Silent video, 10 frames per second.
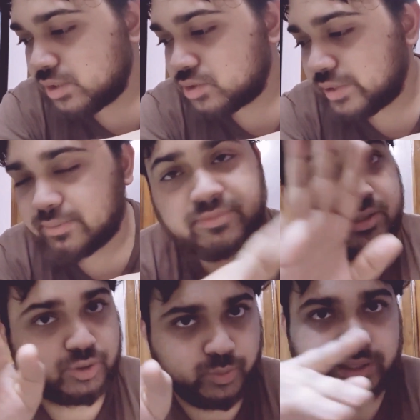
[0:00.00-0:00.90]
So yeah,
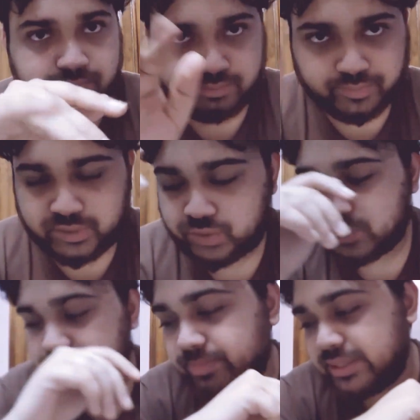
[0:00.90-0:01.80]
and sweet
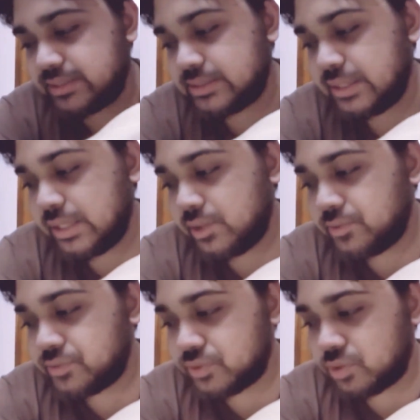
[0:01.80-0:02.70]
base.
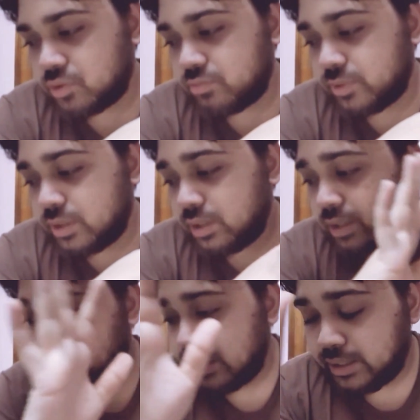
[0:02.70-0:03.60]
So
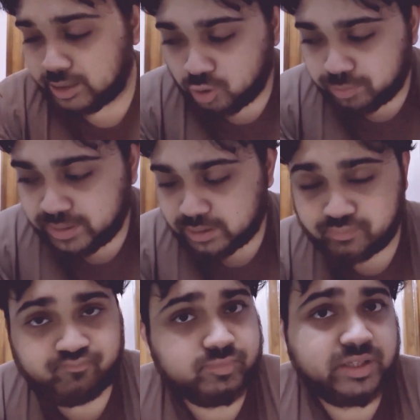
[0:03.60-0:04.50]
in the
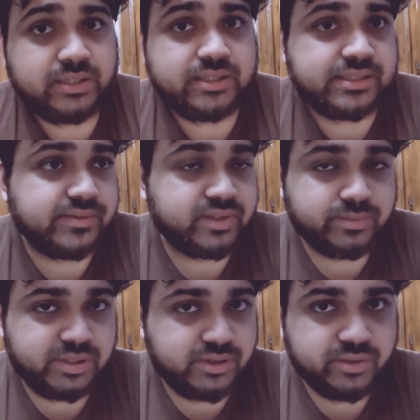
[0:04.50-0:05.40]
opening, it does have
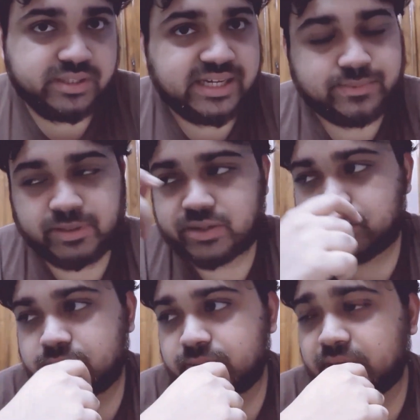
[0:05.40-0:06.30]
some citrusy aspects
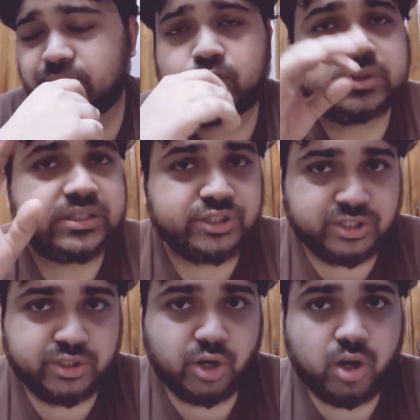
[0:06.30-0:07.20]
to it, and mostly
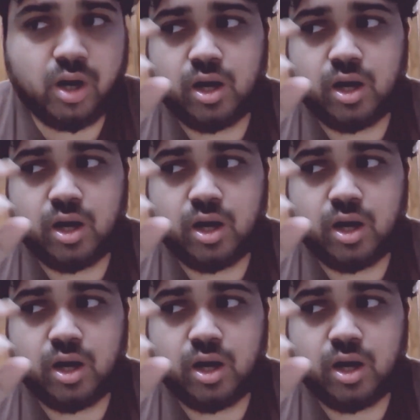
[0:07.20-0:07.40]
ginger.